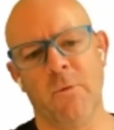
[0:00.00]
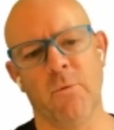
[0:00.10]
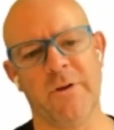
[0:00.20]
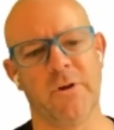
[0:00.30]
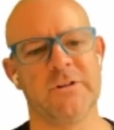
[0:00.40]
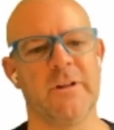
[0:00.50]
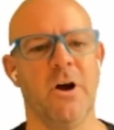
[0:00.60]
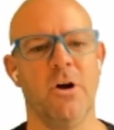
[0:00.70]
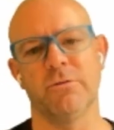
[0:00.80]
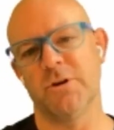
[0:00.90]
we've looked at the
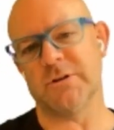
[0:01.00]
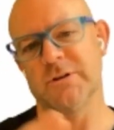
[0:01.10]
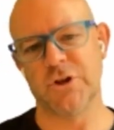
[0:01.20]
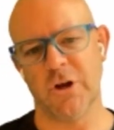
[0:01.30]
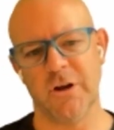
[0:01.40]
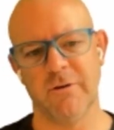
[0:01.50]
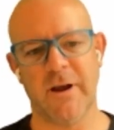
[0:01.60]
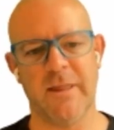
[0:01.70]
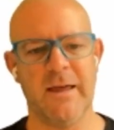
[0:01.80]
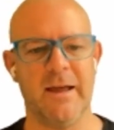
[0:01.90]
whole user journey
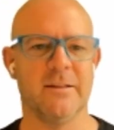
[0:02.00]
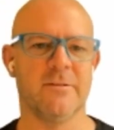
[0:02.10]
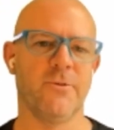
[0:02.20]
around that,